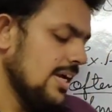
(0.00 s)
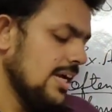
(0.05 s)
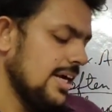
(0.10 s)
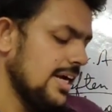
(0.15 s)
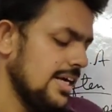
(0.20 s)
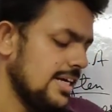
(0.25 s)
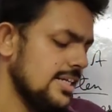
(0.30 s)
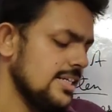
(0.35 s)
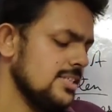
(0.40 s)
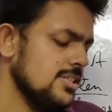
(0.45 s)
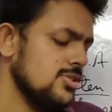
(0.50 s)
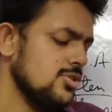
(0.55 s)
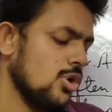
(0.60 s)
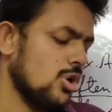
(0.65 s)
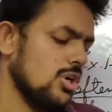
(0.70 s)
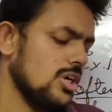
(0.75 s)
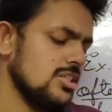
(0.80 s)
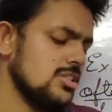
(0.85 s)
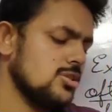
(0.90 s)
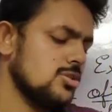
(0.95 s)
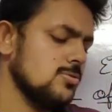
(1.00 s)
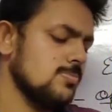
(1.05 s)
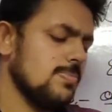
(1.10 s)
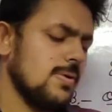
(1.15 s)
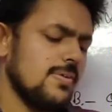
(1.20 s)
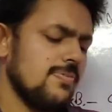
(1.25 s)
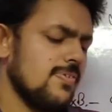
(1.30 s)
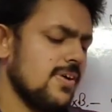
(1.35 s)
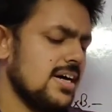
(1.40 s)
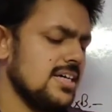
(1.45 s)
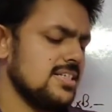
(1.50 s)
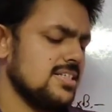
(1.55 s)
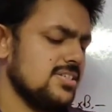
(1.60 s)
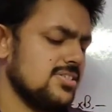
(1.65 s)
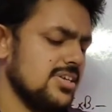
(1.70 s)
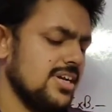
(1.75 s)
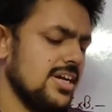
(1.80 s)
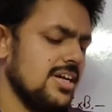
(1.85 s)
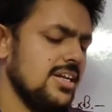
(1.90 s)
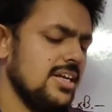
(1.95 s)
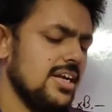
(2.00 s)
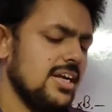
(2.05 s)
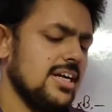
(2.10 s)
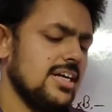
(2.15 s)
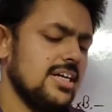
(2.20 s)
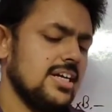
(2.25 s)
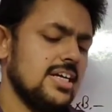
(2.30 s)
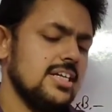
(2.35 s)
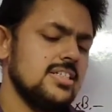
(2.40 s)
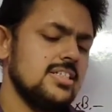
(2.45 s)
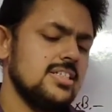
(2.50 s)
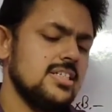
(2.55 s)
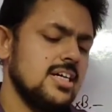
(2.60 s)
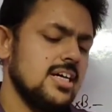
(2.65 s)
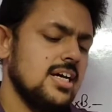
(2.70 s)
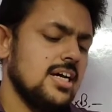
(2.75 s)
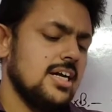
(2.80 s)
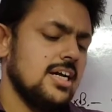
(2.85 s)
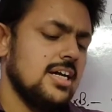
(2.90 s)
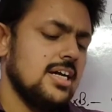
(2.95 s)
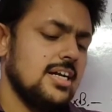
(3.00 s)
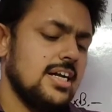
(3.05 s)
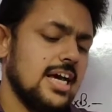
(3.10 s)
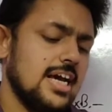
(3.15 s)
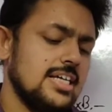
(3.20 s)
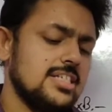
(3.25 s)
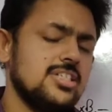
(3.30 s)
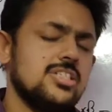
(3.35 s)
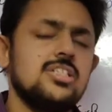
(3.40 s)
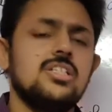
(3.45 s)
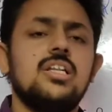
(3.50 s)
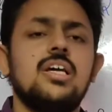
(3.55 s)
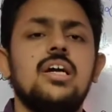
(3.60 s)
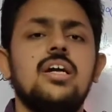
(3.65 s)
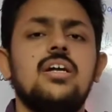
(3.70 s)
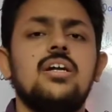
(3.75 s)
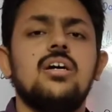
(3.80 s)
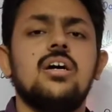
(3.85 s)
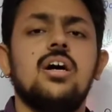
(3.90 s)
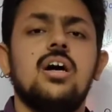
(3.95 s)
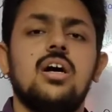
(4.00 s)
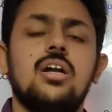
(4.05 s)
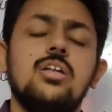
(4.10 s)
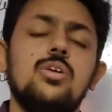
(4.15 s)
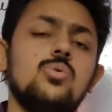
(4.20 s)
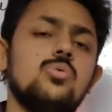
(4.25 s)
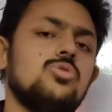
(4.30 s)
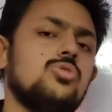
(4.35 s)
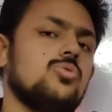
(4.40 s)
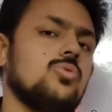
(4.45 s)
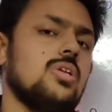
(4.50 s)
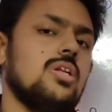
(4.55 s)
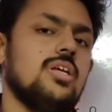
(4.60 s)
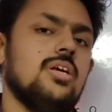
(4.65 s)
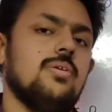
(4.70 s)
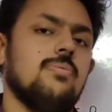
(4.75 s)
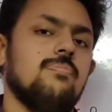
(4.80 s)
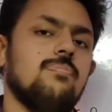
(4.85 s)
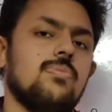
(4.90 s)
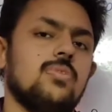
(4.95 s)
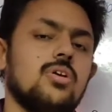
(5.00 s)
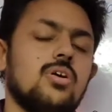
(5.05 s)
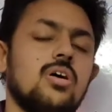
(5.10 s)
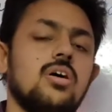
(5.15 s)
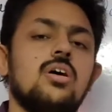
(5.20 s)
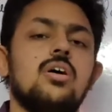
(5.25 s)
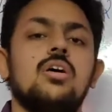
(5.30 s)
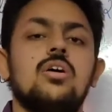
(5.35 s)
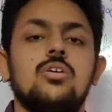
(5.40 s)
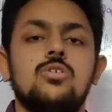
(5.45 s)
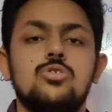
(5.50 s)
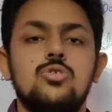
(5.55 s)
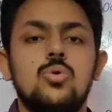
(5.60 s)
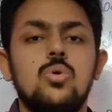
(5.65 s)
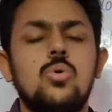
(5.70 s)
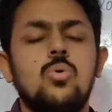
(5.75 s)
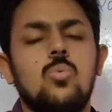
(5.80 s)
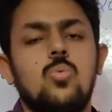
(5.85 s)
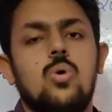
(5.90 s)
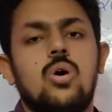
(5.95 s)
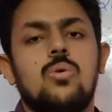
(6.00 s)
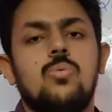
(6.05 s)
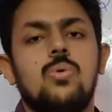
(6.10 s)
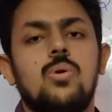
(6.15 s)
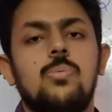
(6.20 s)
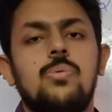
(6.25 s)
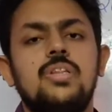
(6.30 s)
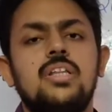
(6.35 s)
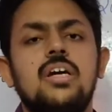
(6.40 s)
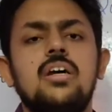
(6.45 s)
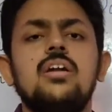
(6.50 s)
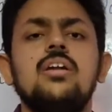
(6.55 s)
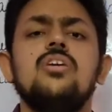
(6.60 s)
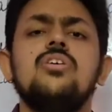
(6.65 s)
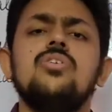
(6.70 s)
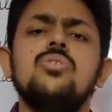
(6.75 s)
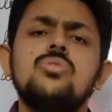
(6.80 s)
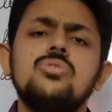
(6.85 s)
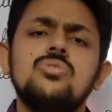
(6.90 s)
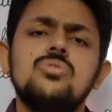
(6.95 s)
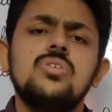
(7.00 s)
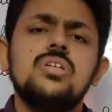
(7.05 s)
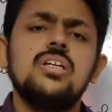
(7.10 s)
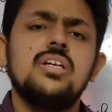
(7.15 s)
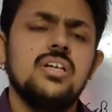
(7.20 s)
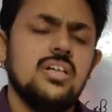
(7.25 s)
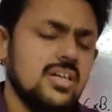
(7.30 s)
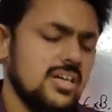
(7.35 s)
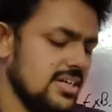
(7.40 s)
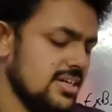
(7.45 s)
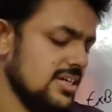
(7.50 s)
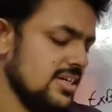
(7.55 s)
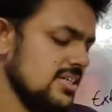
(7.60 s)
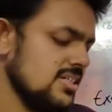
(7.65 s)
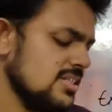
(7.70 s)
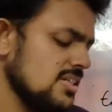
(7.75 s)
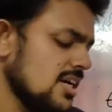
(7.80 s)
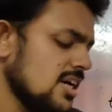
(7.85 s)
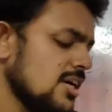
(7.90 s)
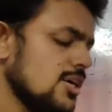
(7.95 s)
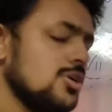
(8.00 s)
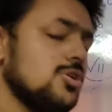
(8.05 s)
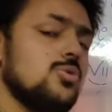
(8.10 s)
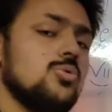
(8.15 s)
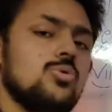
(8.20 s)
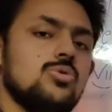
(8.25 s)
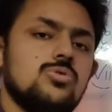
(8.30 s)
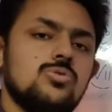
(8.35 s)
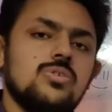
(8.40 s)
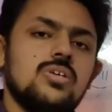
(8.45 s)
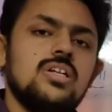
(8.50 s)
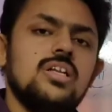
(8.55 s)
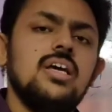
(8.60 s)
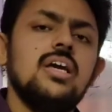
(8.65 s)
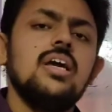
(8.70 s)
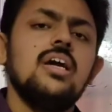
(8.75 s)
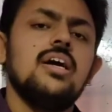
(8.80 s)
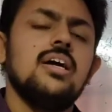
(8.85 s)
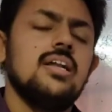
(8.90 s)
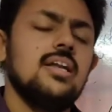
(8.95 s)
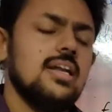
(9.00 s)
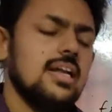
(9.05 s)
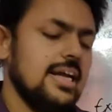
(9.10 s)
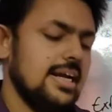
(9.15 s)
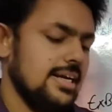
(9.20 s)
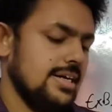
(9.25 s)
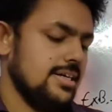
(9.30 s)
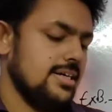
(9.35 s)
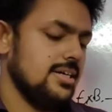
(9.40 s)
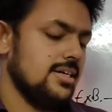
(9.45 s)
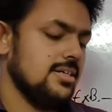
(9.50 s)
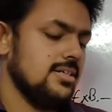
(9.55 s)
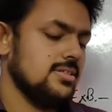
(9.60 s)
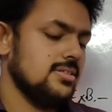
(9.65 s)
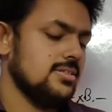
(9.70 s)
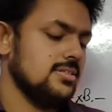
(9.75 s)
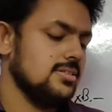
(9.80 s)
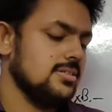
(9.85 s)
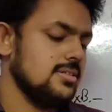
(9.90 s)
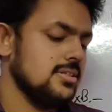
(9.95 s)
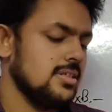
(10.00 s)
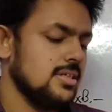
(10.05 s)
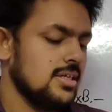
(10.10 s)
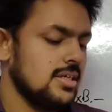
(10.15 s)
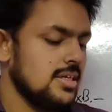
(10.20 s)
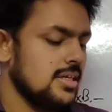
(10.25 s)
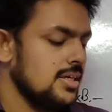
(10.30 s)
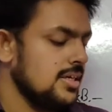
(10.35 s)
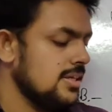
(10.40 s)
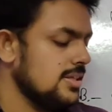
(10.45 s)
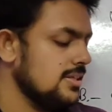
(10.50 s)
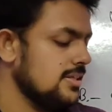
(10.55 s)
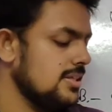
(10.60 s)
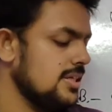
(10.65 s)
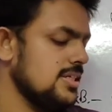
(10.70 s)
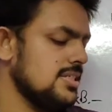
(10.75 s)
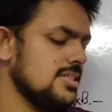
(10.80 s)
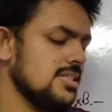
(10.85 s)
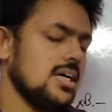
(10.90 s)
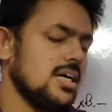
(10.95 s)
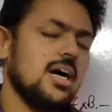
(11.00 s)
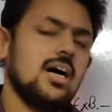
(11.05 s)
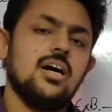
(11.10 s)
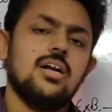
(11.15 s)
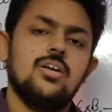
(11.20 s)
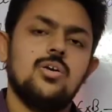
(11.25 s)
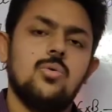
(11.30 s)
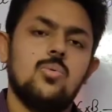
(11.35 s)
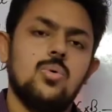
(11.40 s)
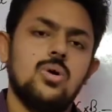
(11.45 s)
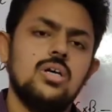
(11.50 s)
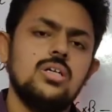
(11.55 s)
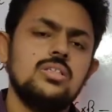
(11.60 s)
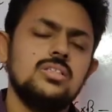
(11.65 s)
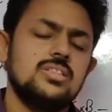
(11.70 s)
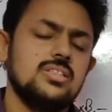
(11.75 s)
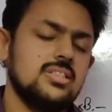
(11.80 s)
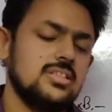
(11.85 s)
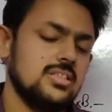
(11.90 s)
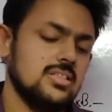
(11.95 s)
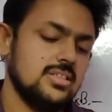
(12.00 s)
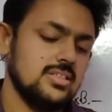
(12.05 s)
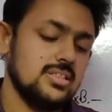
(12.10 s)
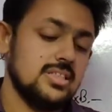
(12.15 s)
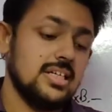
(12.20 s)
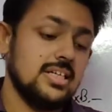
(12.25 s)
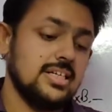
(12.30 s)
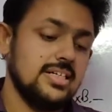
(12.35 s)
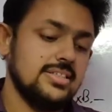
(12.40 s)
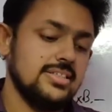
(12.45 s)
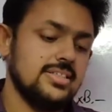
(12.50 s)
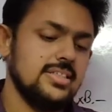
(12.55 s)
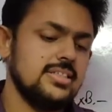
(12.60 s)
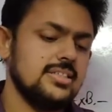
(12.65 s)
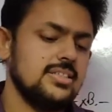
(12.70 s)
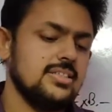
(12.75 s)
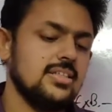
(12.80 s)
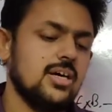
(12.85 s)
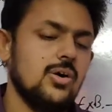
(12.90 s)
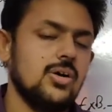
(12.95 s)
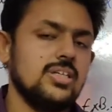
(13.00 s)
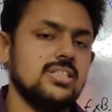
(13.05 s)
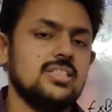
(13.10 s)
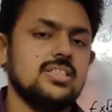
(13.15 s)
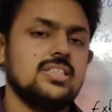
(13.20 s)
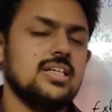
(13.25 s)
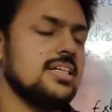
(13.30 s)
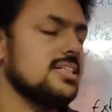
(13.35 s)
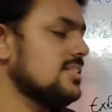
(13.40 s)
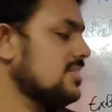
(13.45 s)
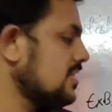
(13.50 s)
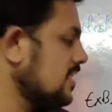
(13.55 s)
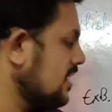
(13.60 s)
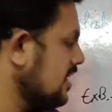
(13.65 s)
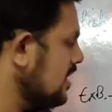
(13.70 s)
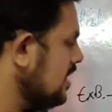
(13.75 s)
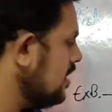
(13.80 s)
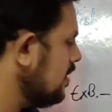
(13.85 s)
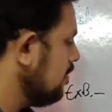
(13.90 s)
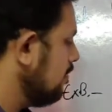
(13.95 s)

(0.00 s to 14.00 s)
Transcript: It is not a super fast train. It is dash late unusually. So what will be there? Usually. It is usually late. These are your words, sentences. Now exercise E.